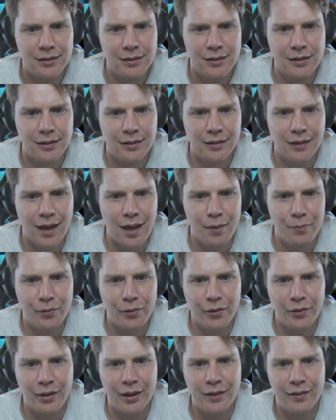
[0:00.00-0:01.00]
So
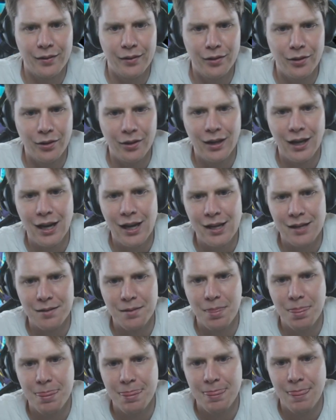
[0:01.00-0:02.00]
Absol gets the knockout,
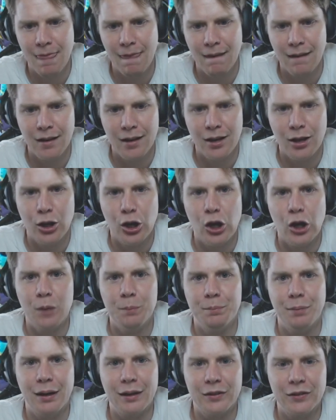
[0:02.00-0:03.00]

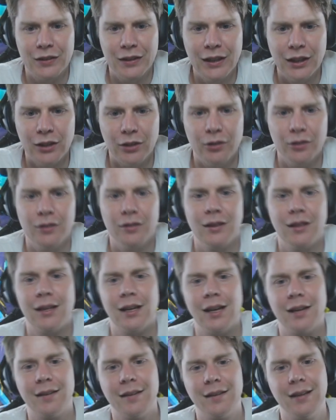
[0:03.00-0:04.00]
but Janil
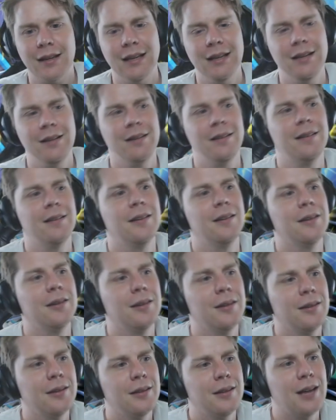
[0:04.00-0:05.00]
gets his
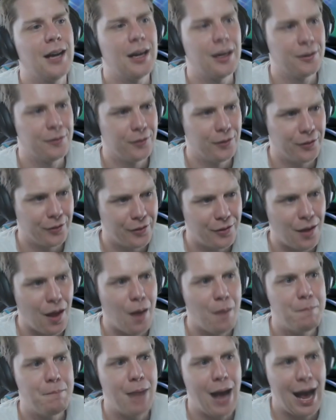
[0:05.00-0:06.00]
Gardevoirs
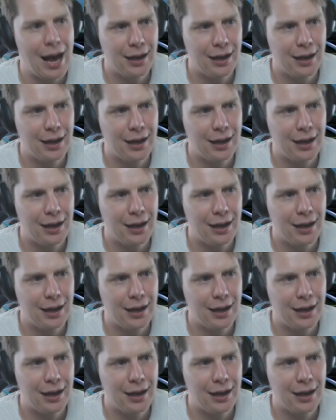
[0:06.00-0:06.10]
back.